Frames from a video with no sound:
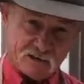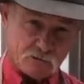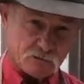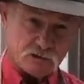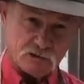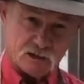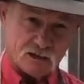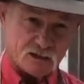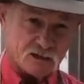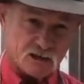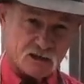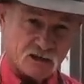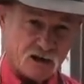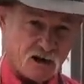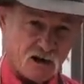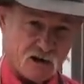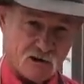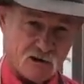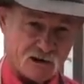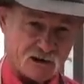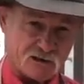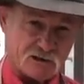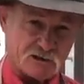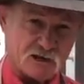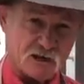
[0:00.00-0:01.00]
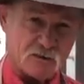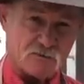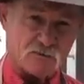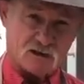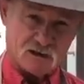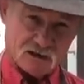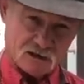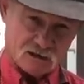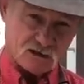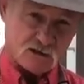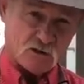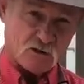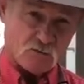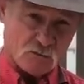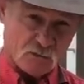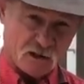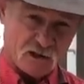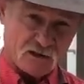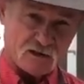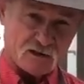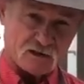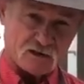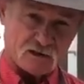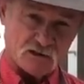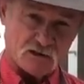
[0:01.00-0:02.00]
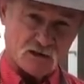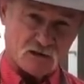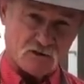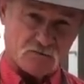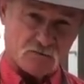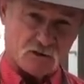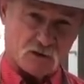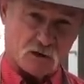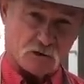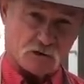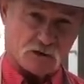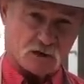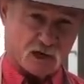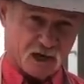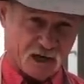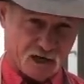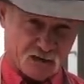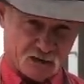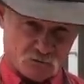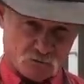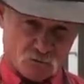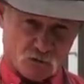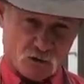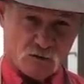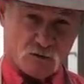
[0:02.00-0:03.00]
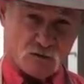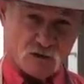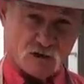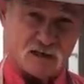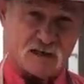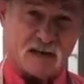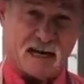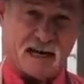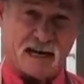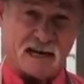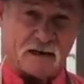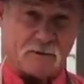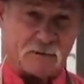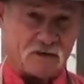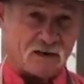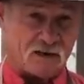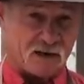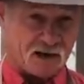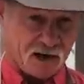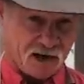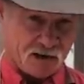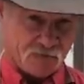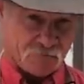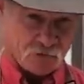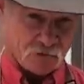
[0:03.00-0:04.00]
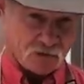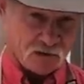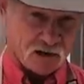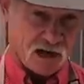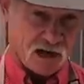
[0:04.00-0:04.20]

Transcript: no sense in hurrying something that's going to be this good, folks. It is worth the time and the effort,